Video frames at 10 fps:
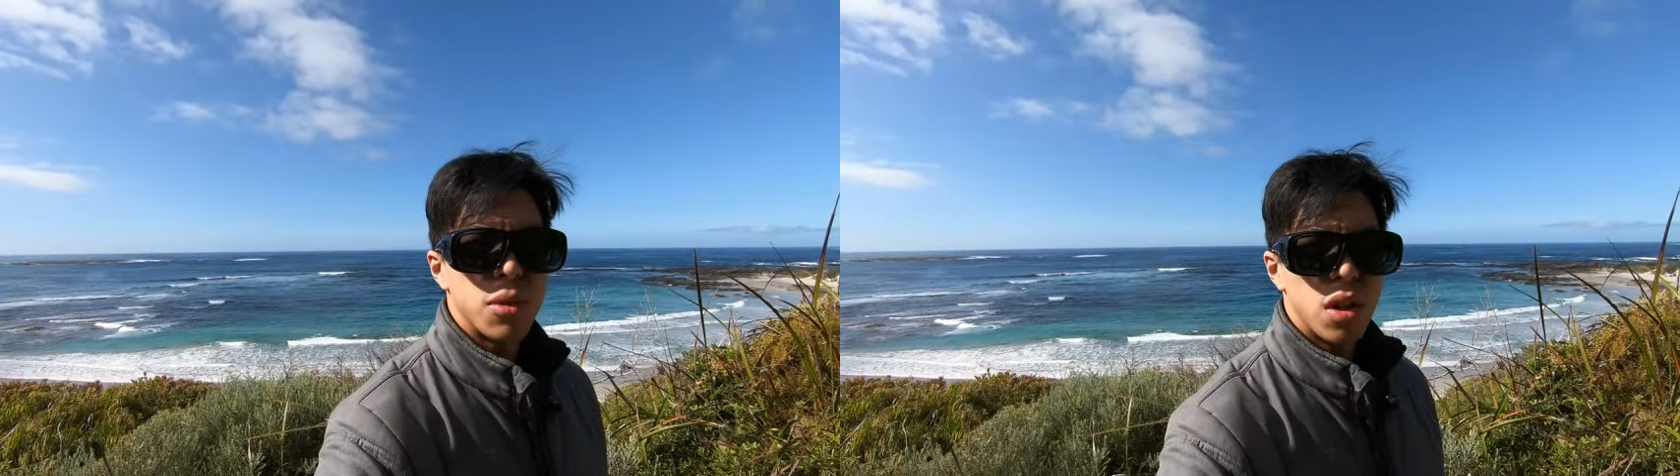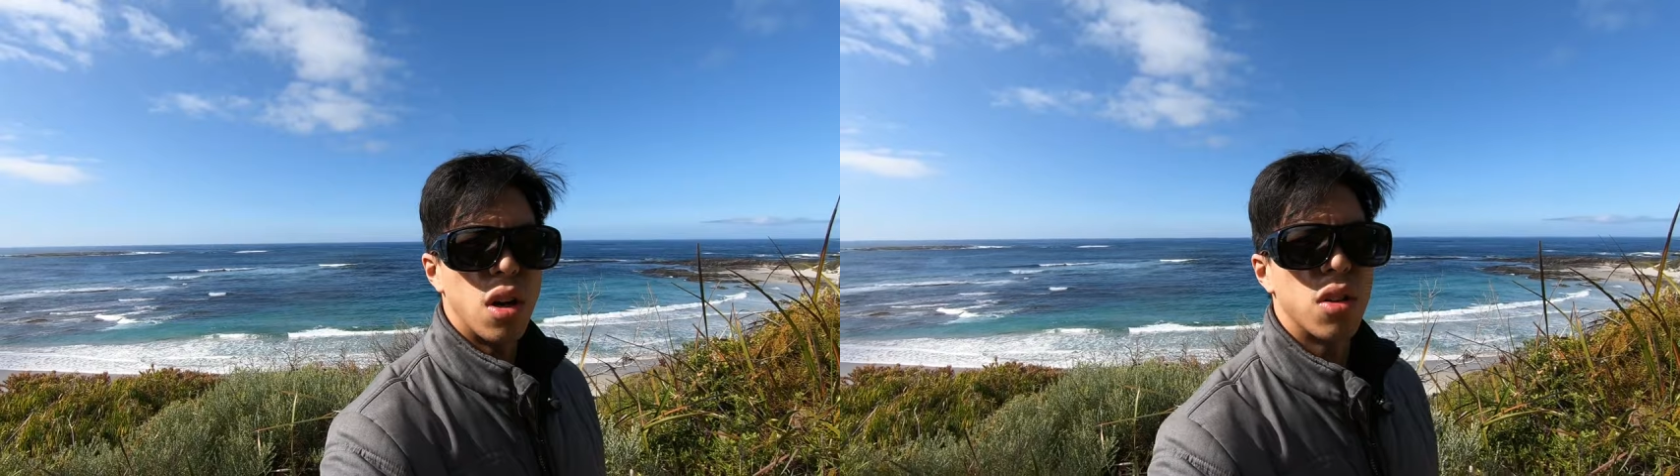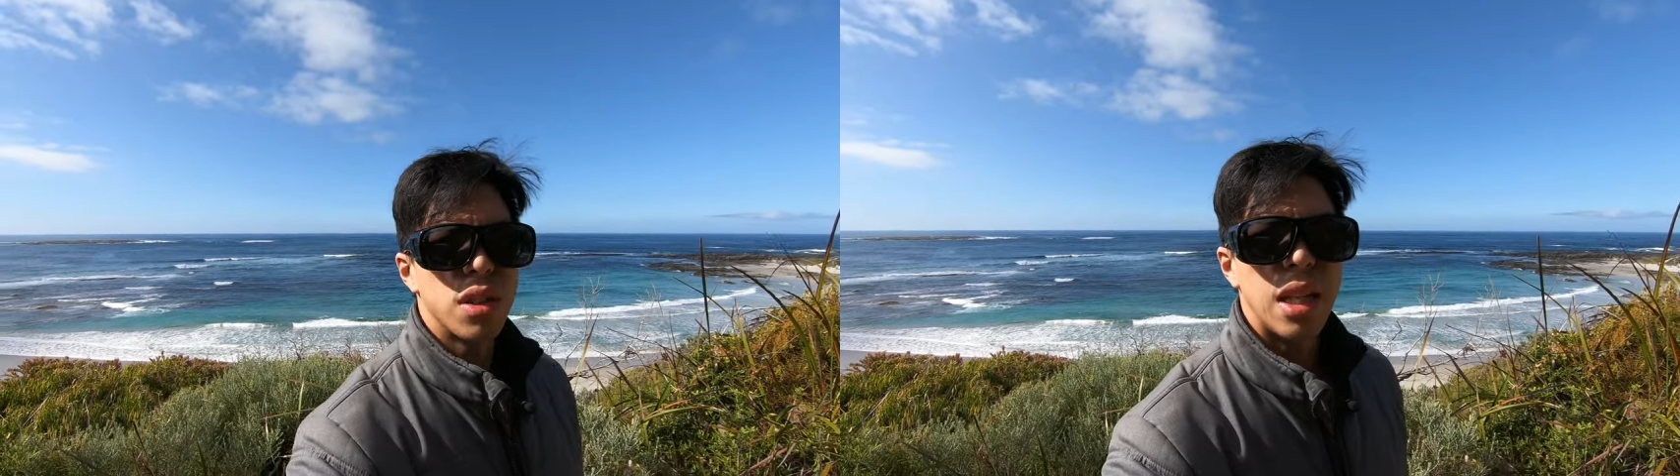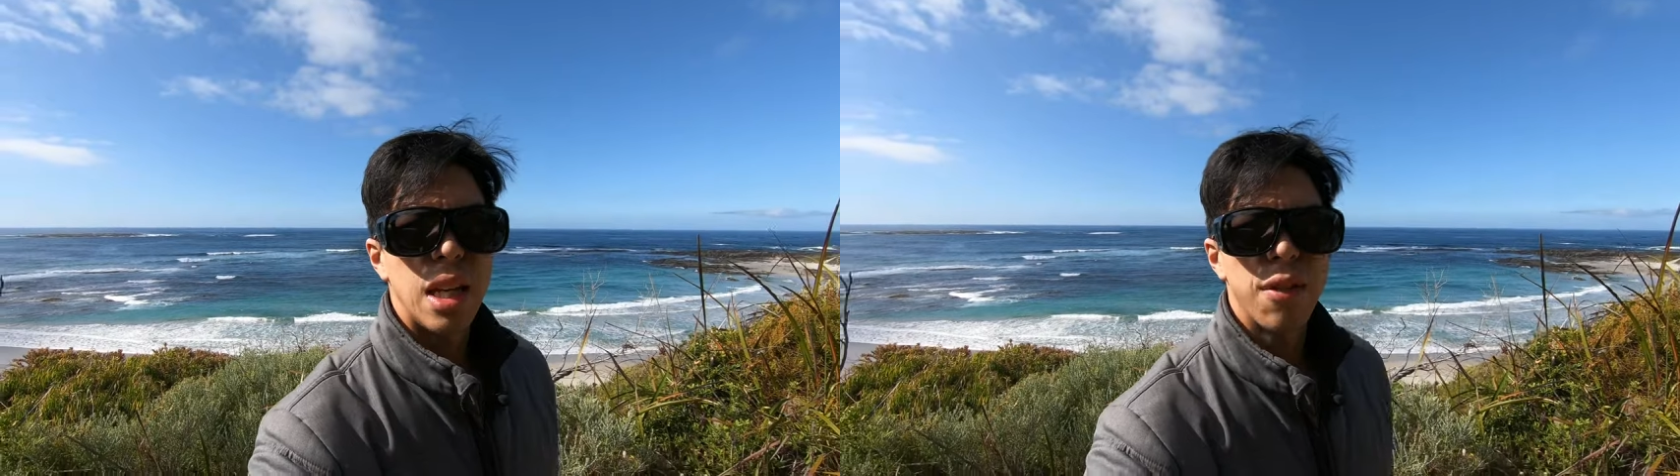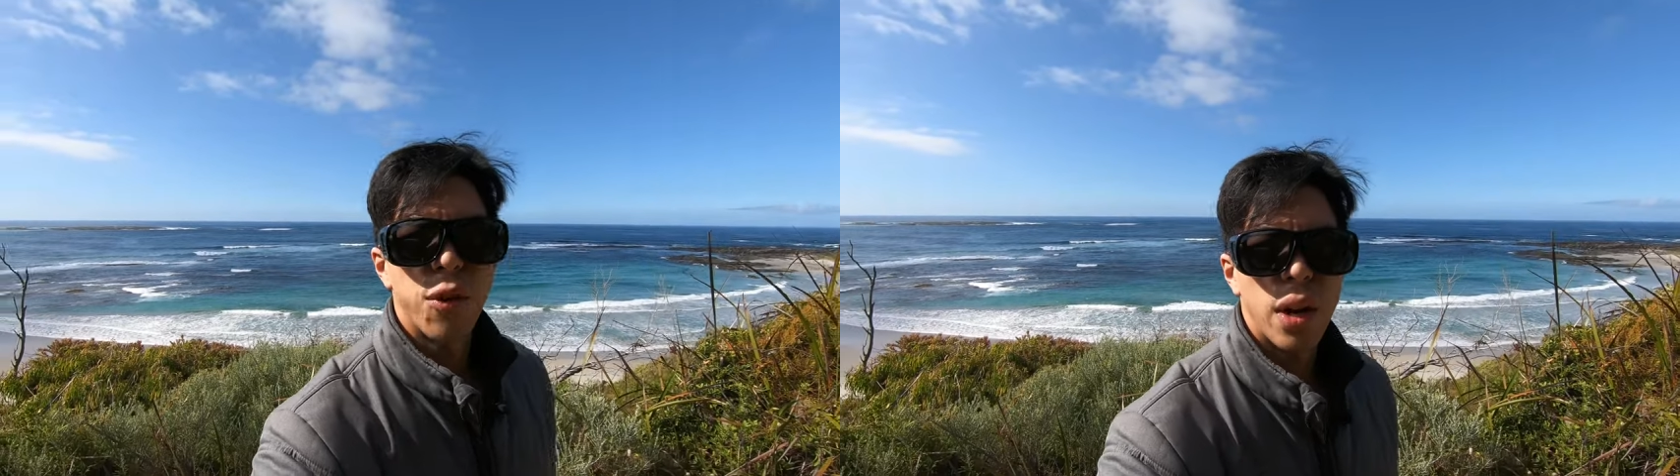I'm not only
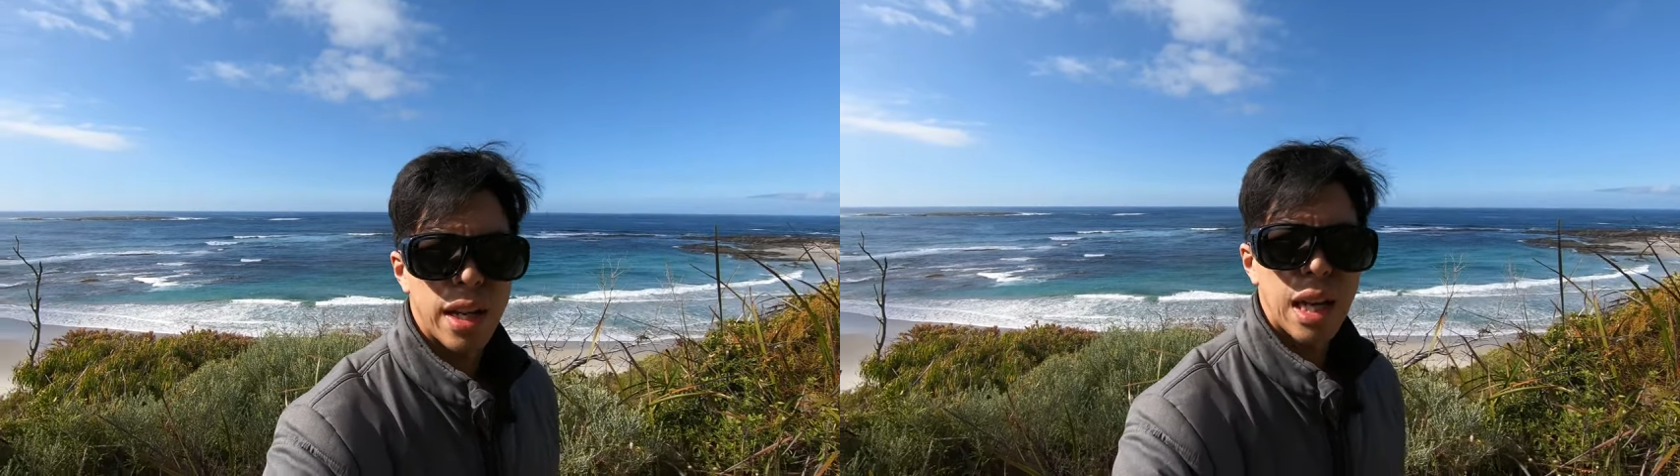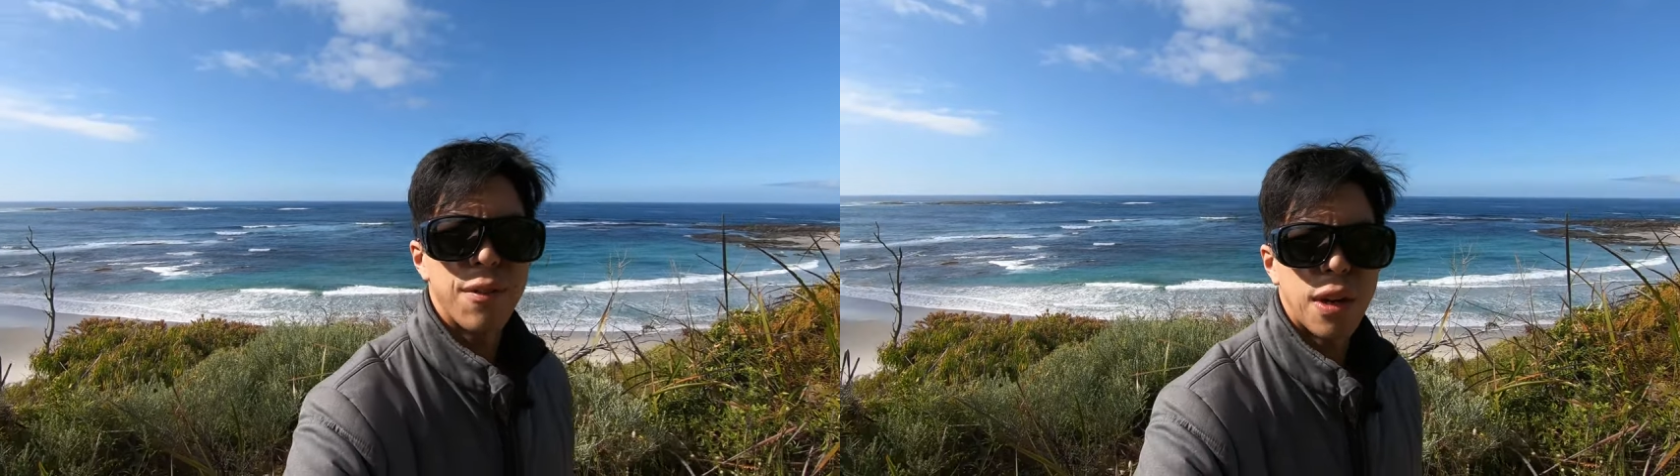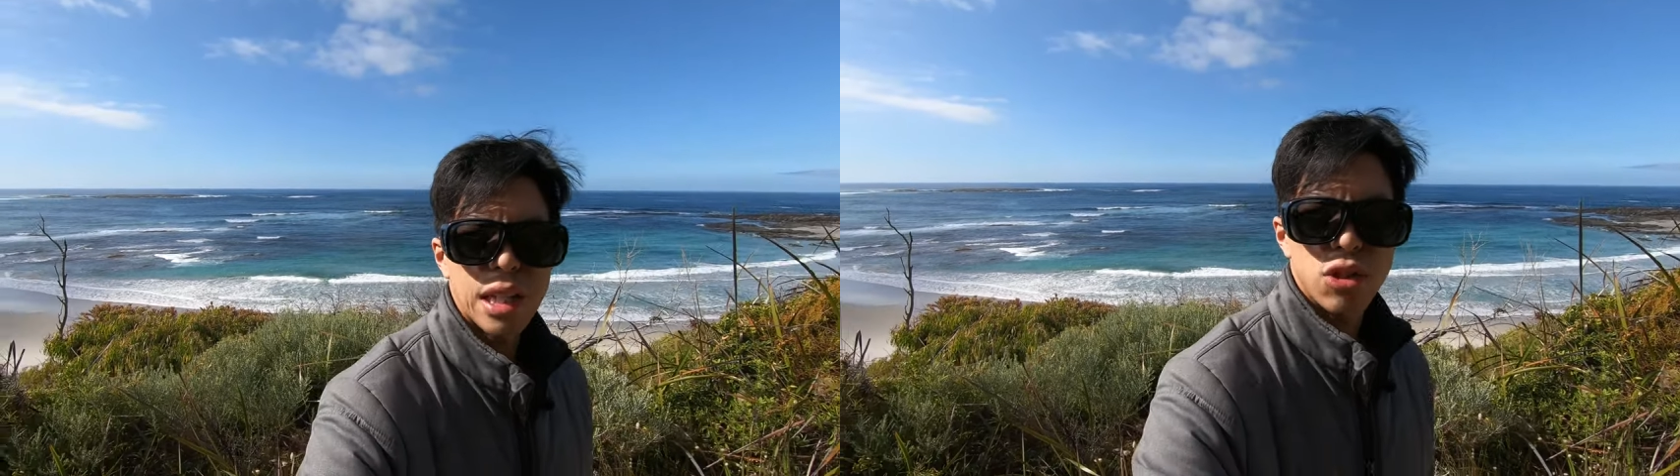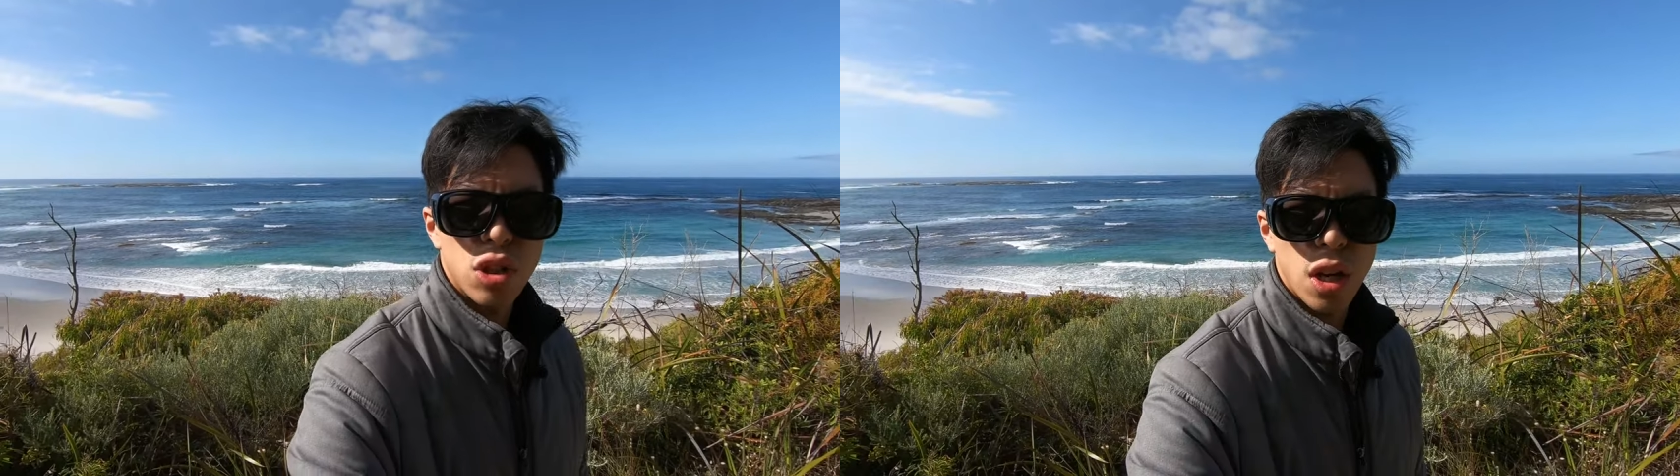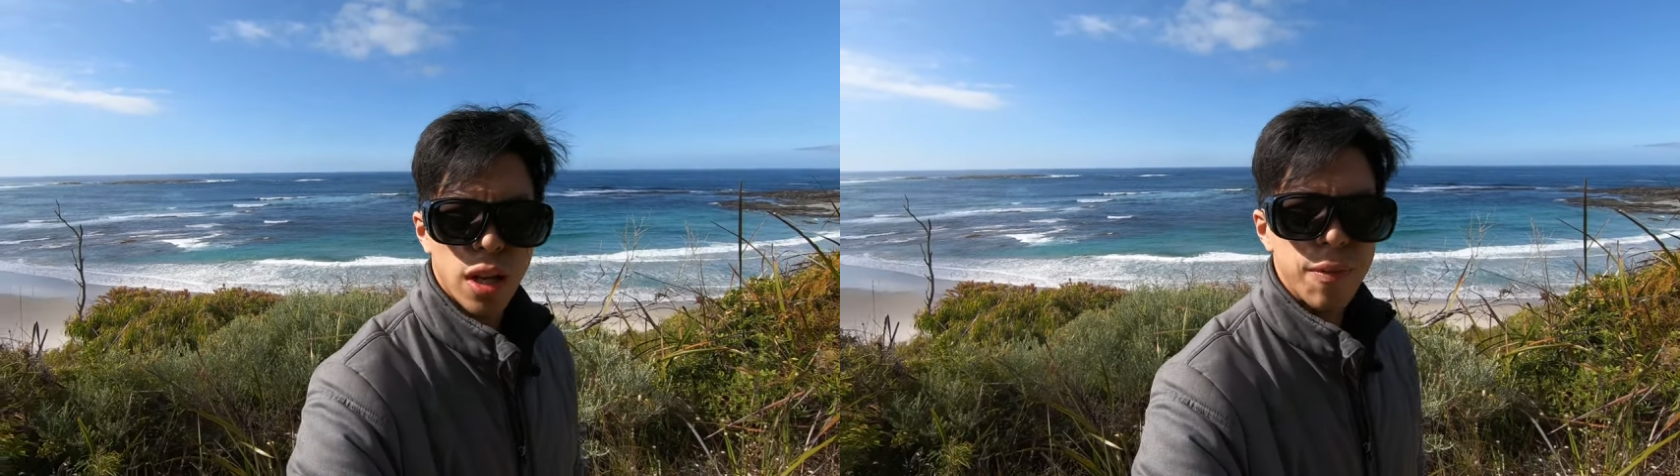here for an
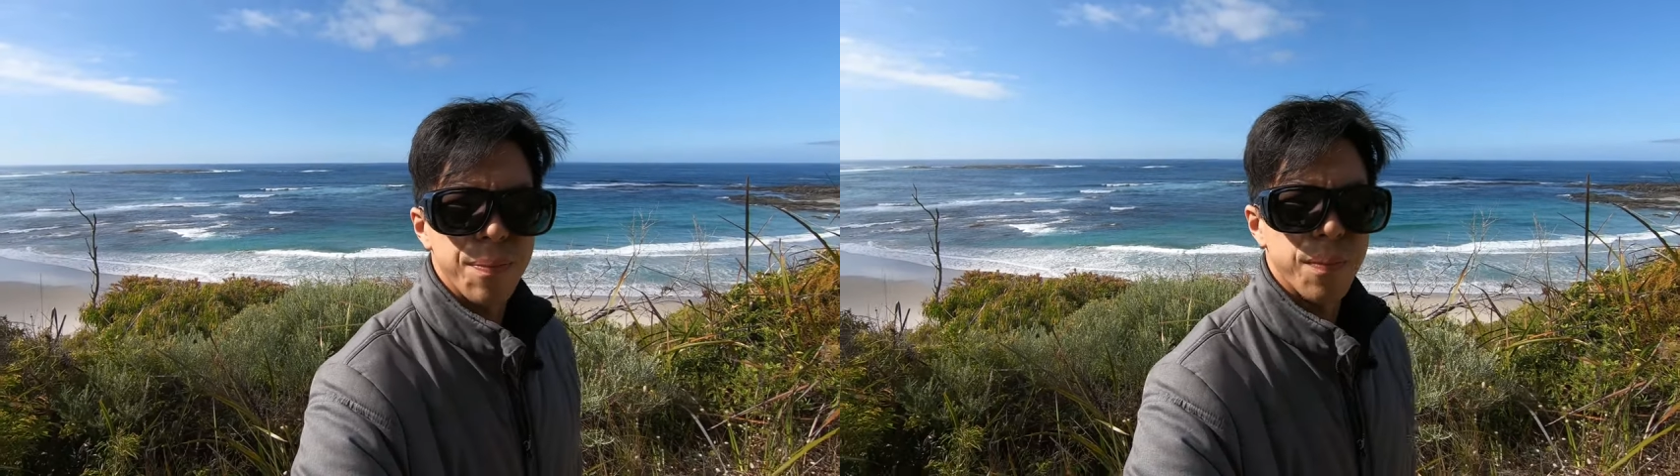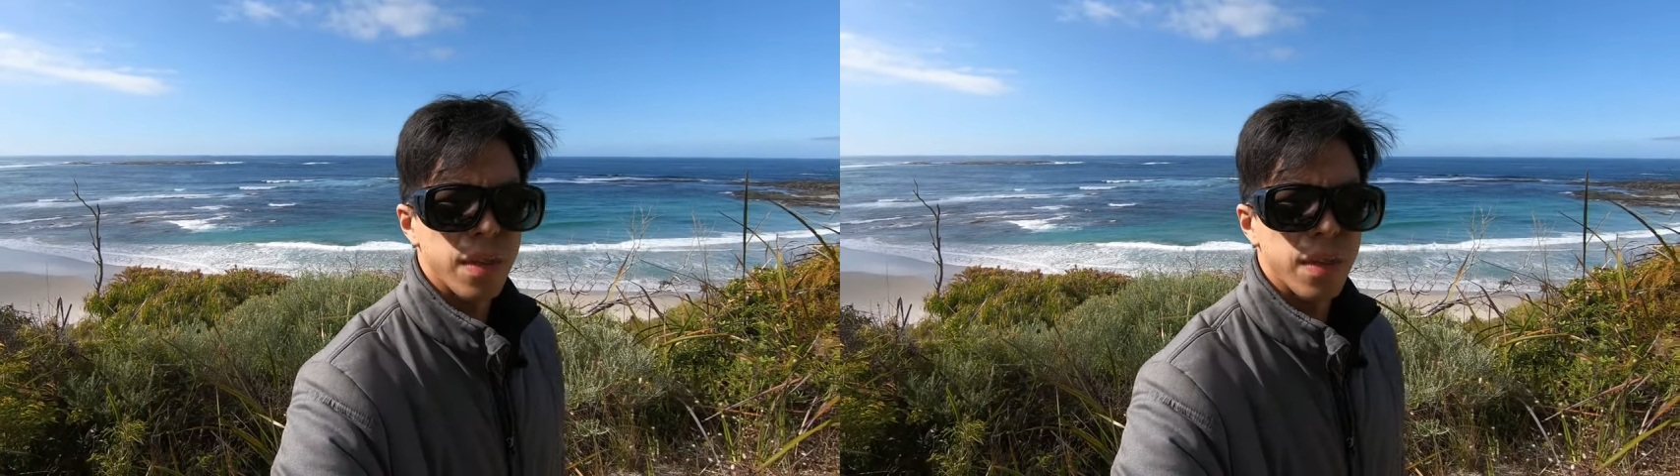adventure,